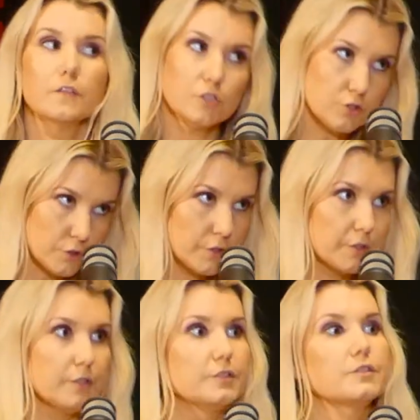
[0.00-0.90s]
The
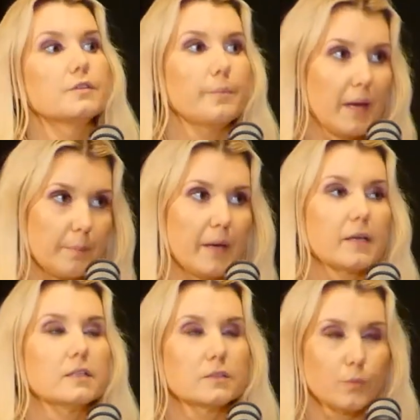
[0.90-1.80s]
students, the
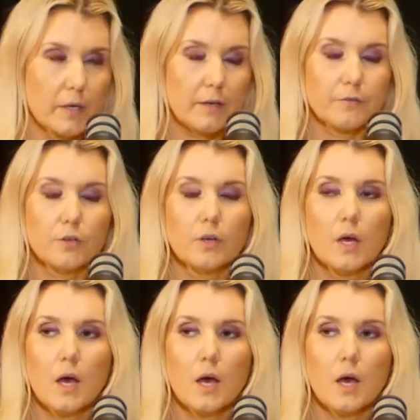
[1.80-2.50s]
backpackers, what have you.